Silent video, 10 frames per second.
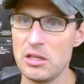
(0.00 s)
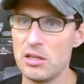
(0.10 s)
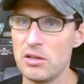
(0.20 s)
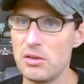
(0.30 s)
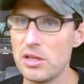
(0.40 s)

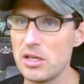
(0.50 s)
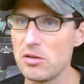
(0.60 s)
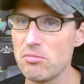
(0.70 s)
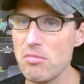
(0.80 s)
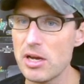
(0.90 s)

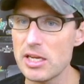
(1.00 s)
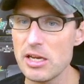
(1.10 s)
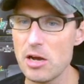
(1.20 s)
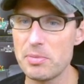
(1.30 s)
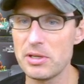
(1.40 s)
the muddied
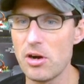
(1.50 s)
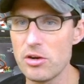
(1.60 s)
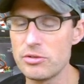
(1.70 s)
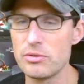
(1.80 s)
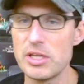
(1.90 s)
up
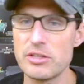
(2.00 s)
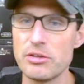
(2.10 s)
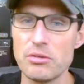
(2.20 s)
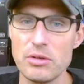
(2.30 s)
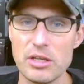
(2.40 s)

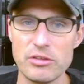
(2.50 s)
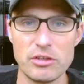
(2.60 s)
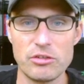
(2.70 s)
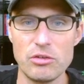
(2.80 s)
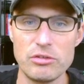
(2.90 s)
R2-D2 is
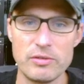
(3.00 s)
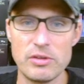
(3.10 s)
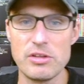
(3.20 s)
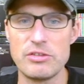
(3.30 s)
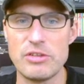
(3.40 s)
exclusive
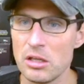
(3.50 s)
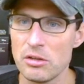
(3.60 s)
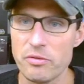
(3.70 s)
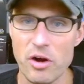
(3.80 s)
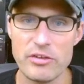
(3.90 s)
to this set.
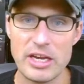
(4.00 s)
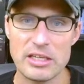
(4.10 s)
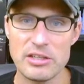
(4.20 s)
As far as I can tell,